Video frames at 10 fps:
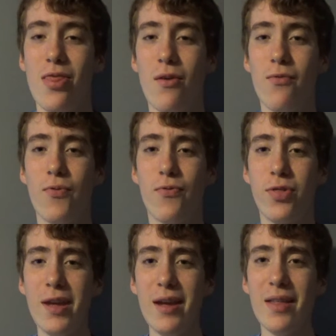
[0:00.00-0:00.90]
The
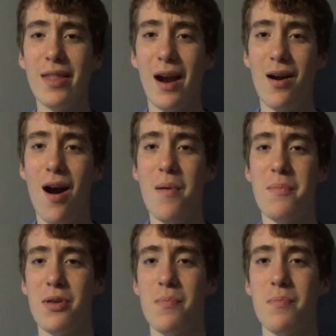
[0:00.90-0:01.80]
thing that caught
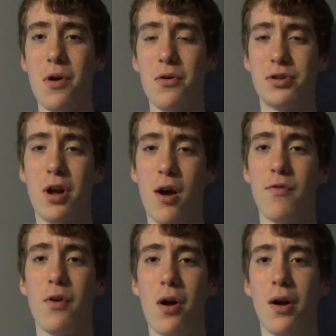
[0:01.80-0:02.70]
me the most
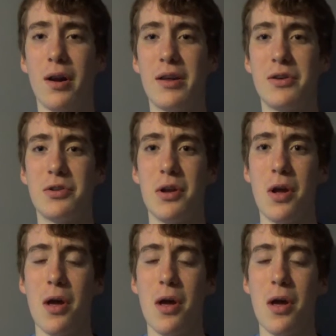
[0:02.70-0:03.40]
off guard is